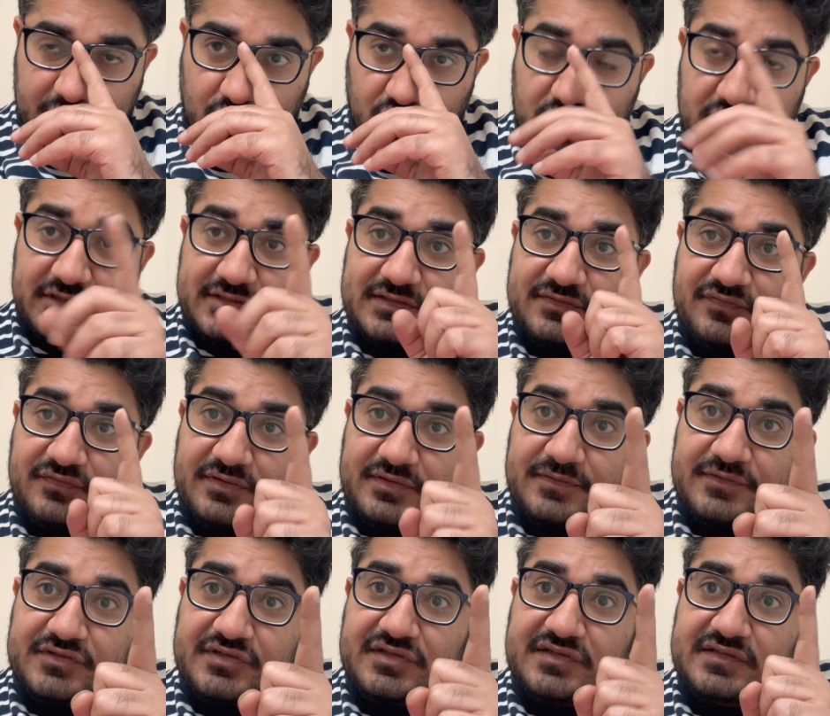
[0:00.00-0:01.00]
Only
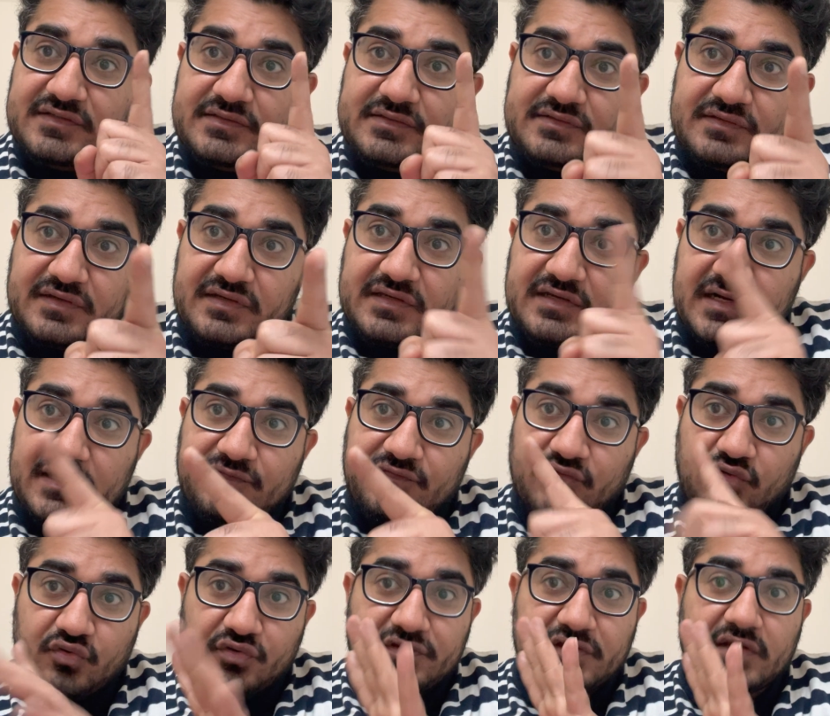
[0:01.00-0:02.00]
injuries 3 and
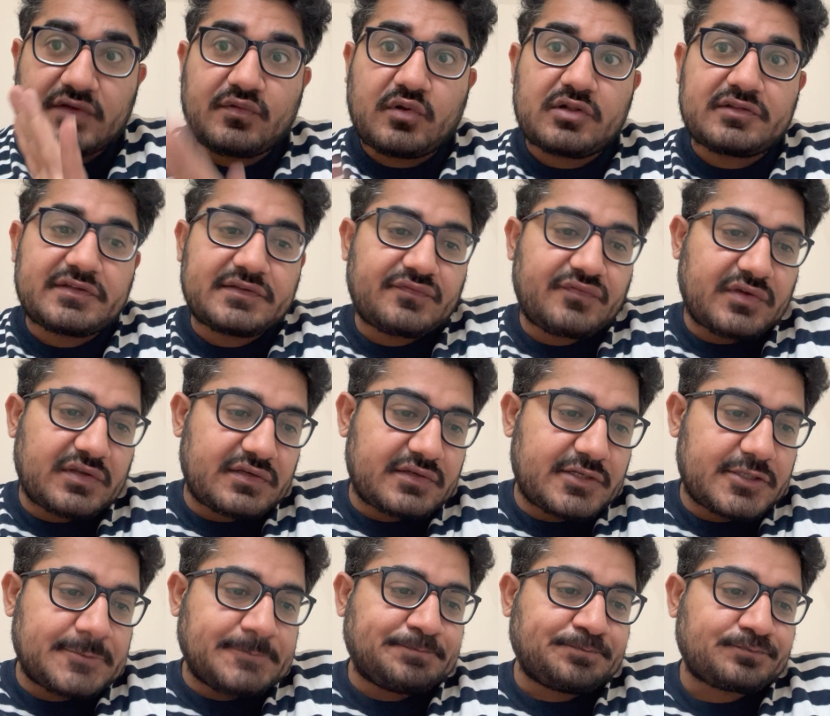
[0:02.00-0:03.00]
4, they involve the sphincter.